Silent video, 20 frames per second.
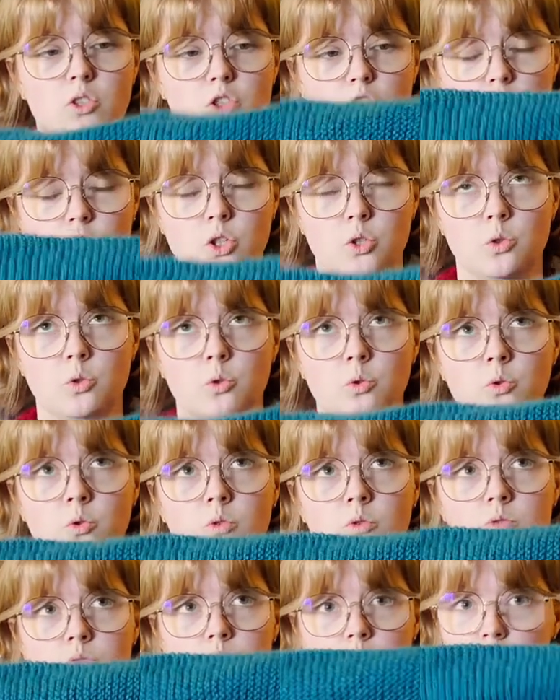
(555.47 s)
to
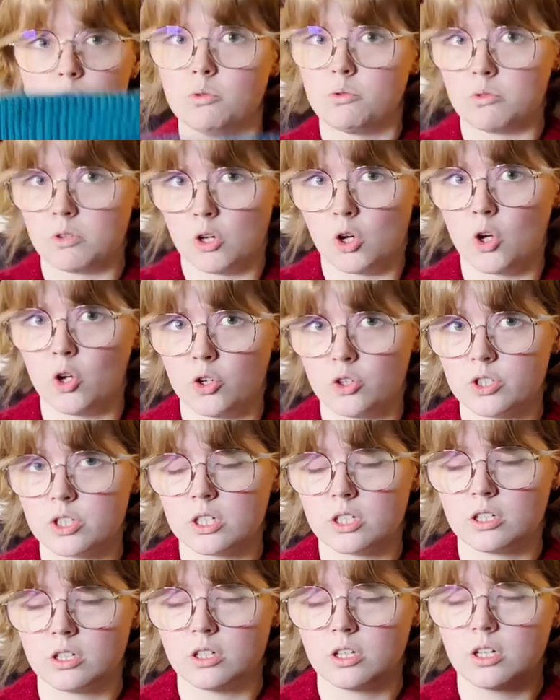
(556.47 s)
do the hood,
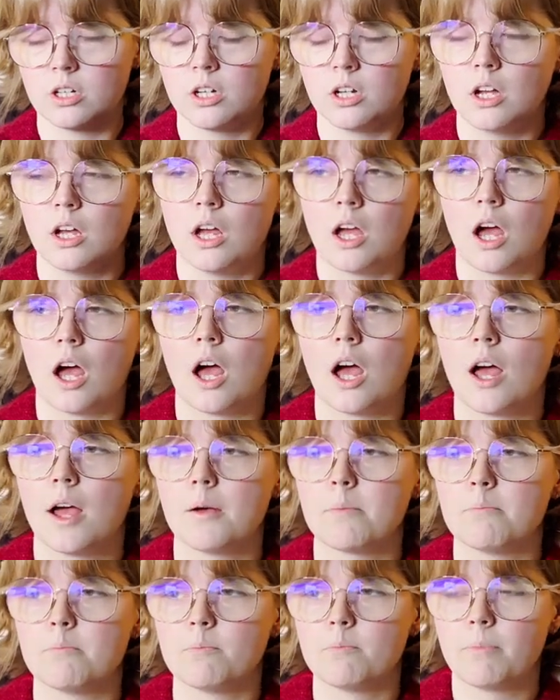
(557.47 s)

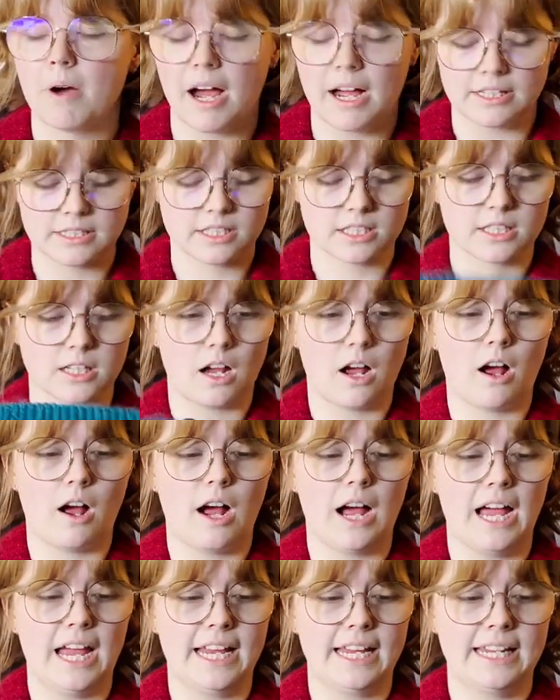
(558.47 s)
but
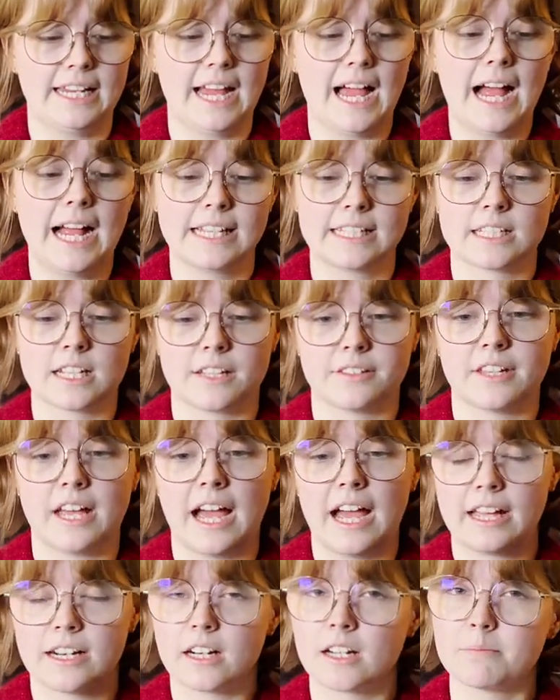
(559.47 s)
I had done
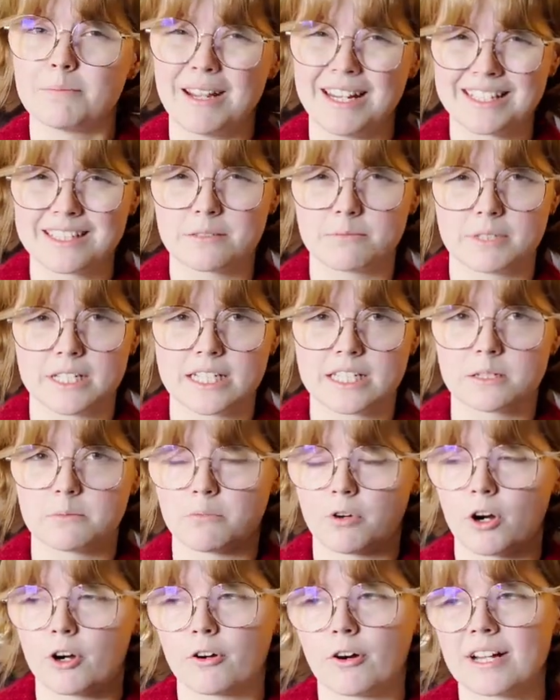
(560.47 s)
that and I've made some decent
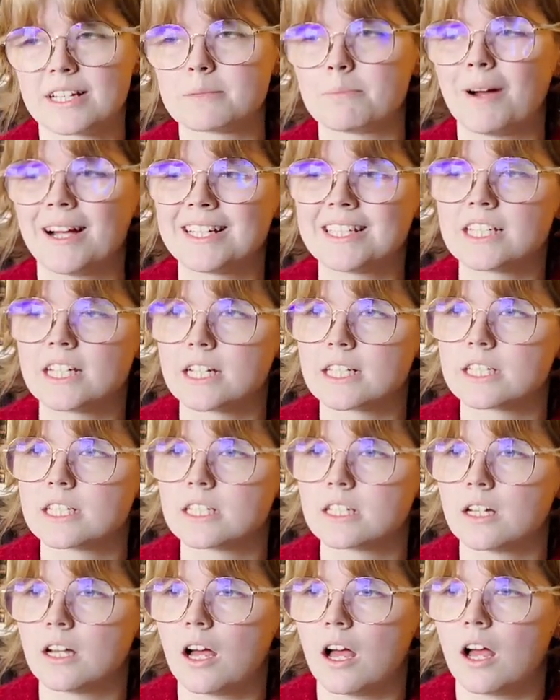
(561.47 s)
progress, but I just
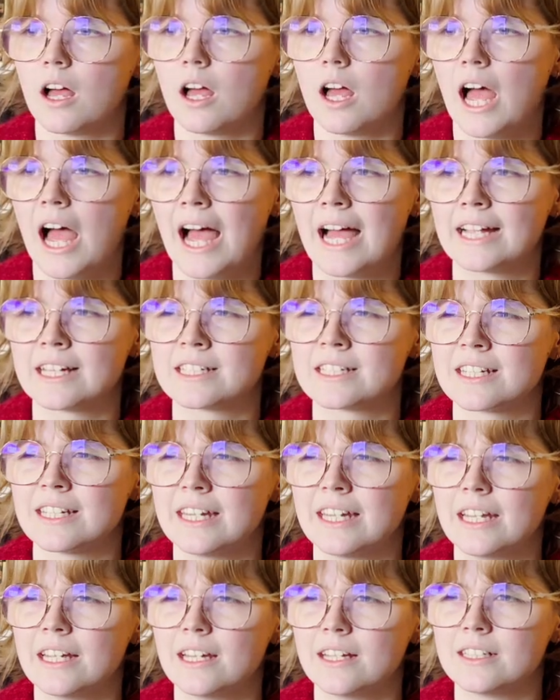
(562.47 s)
had
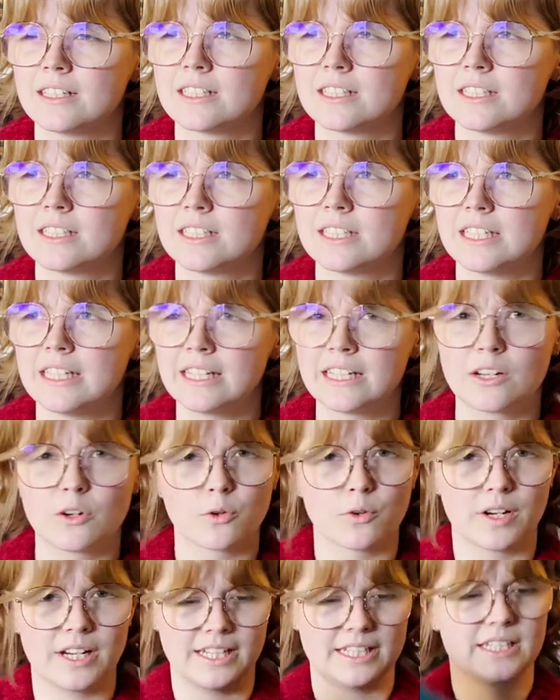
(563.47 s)

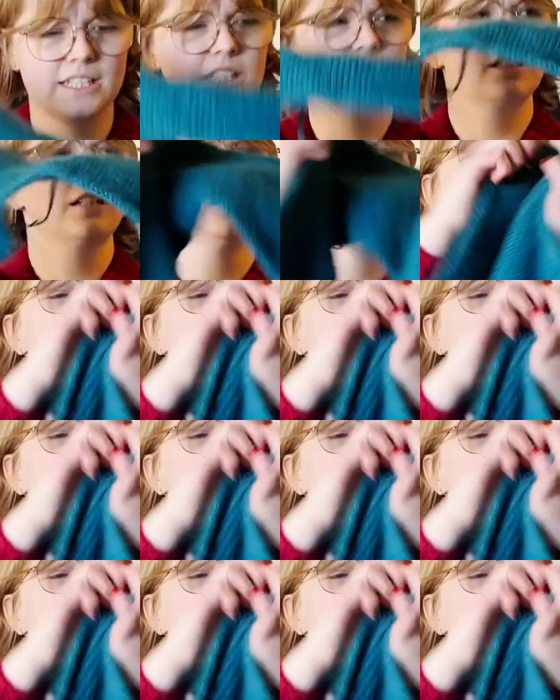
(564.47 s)
decreased